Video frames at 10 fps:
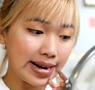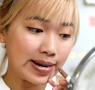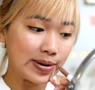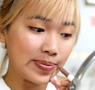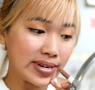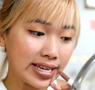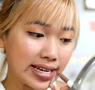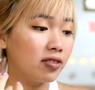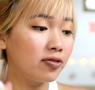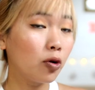oh my,
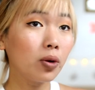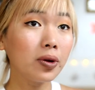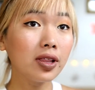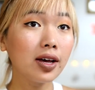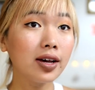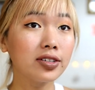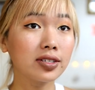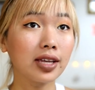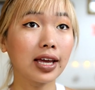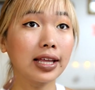the formula, it
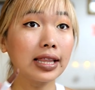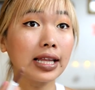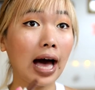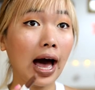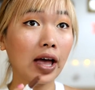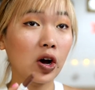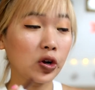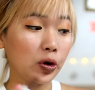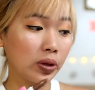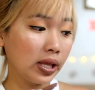just like glide
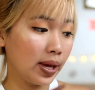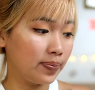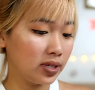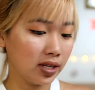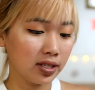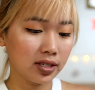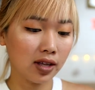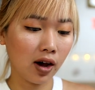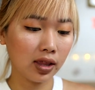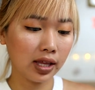on your lips. It's
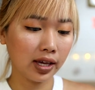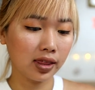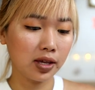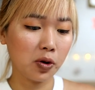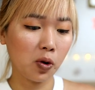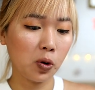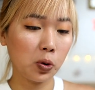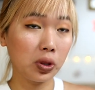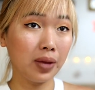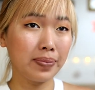not like the
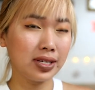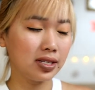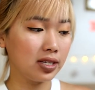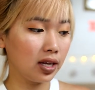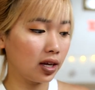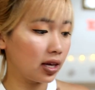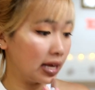old lippy stick.